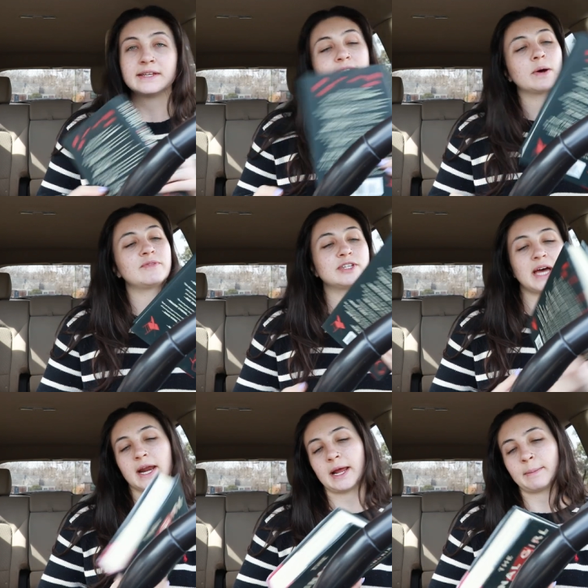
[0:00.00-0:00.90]
So I've just
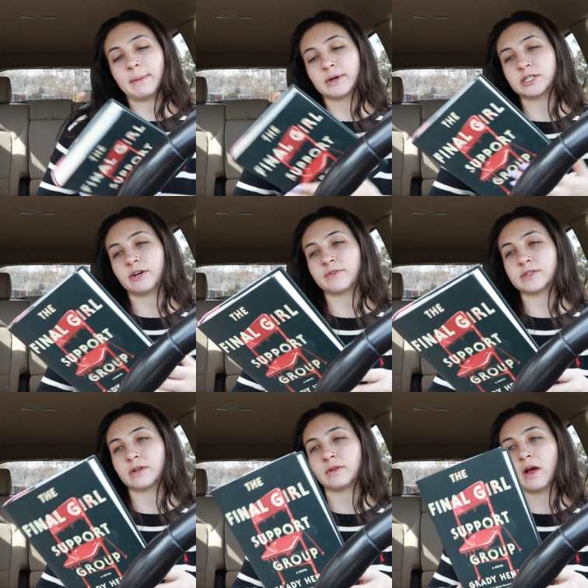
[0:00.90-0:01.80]
had it on my bookshelf for
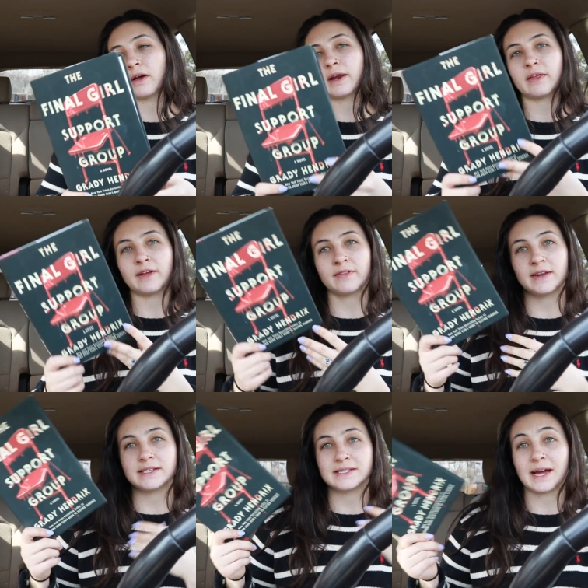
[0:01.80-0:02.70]
so long. And I think
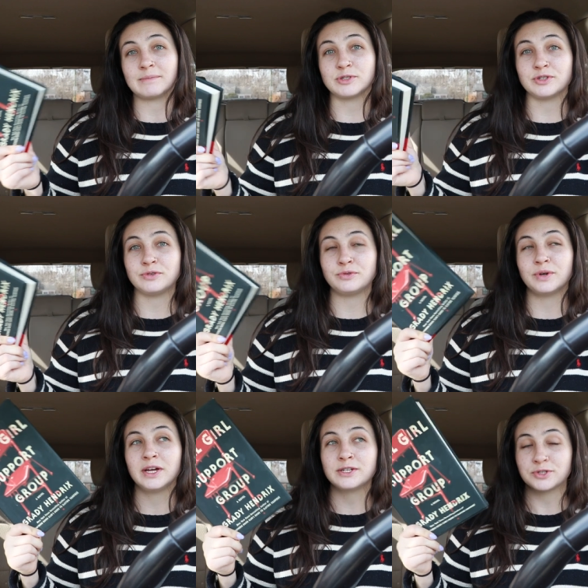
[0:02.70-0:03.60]
that it's time
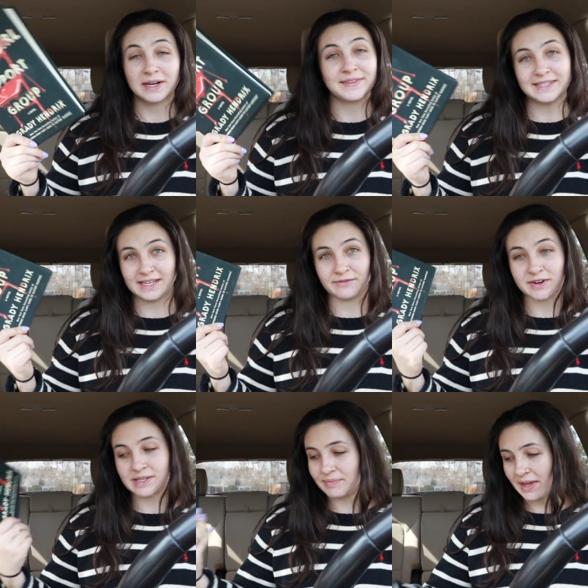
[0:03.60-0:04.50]
to trade this in
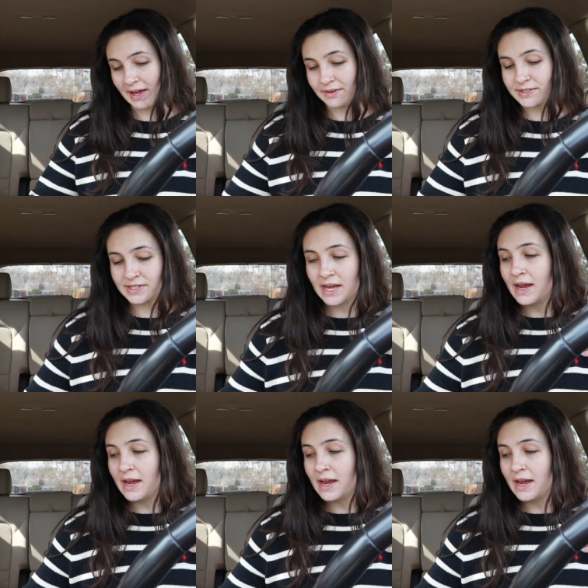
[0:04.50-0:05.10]
for something else.